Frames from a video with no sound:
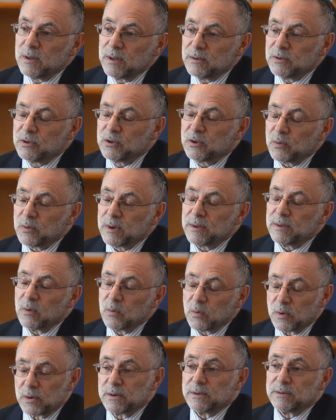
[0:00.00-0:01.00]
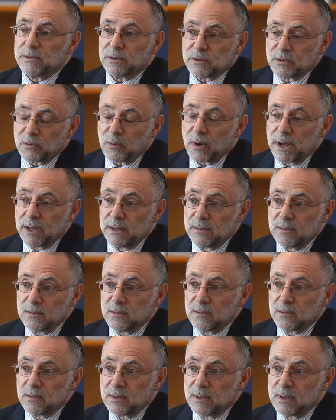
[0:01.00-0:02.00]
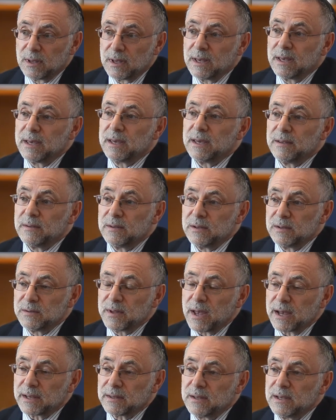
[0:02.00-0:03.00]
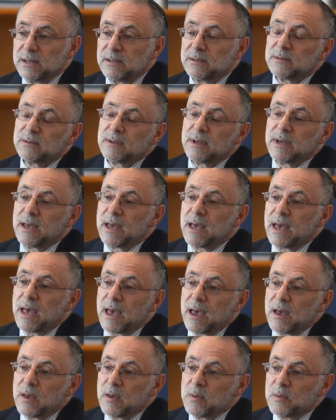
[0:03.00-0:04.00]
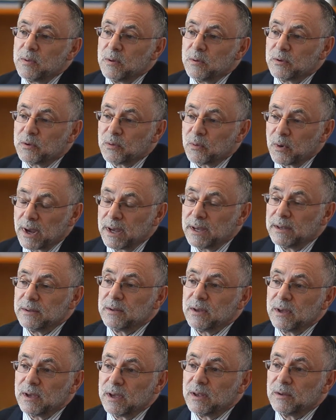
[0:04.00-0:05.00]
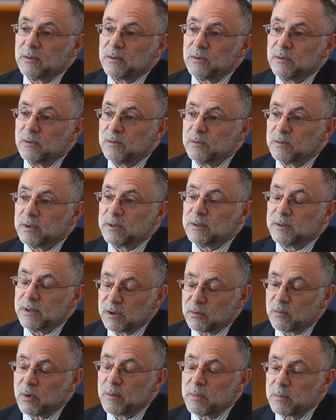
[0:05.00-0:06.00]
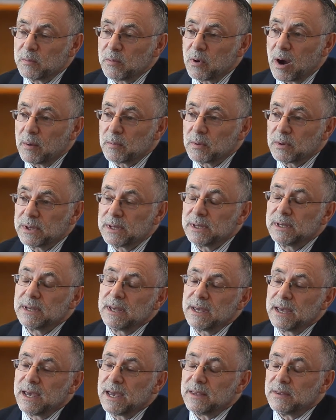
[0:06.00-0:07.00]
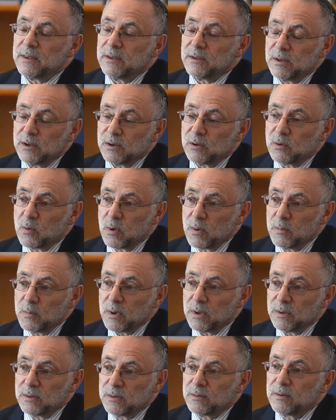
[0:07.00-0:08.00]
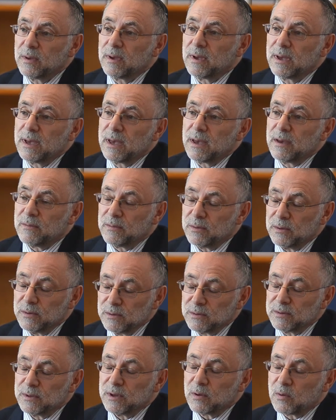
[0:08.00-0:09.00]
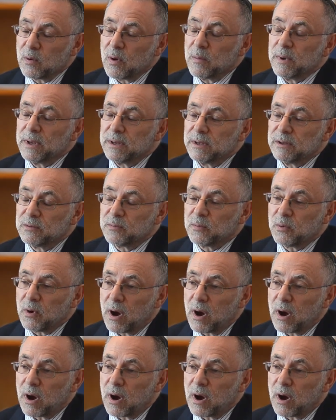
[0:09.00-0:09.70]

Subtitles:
ensuring that workers are trained in these techniques. They're trained in using the equipment properly, and that the equipment, if they're using equipment, is